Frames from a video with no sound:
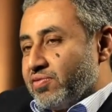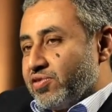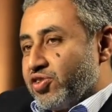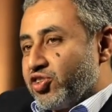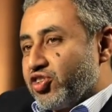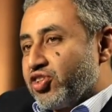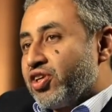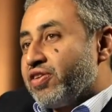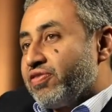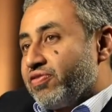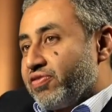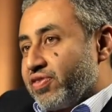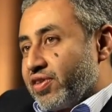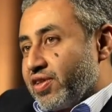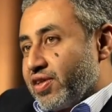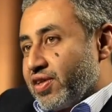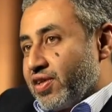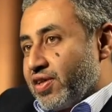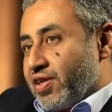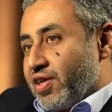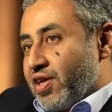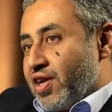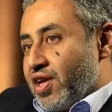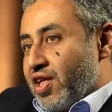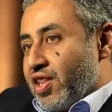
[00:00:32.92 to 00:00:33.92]
shift
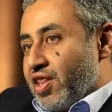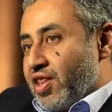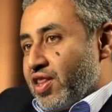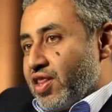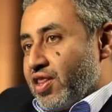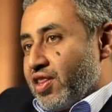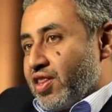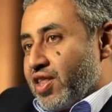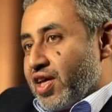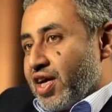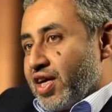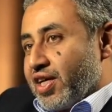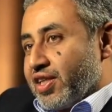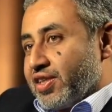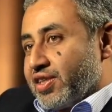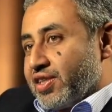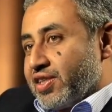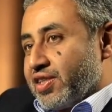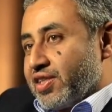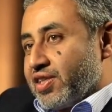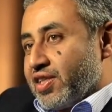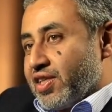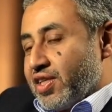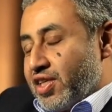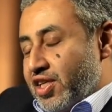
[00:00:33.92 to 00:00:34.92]
that
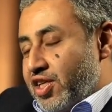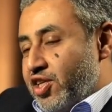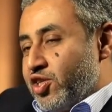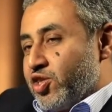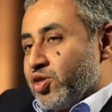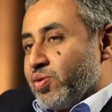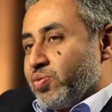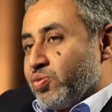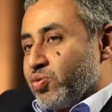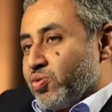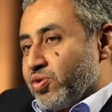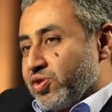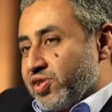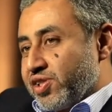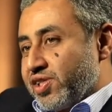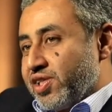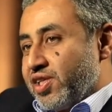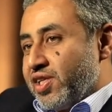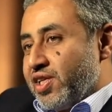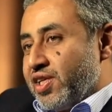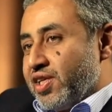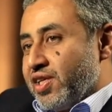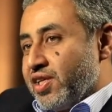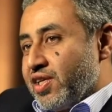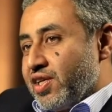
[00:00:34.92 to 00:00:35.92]
Egypt will
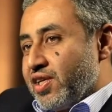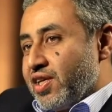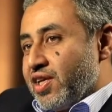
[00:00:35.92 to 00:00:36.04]
see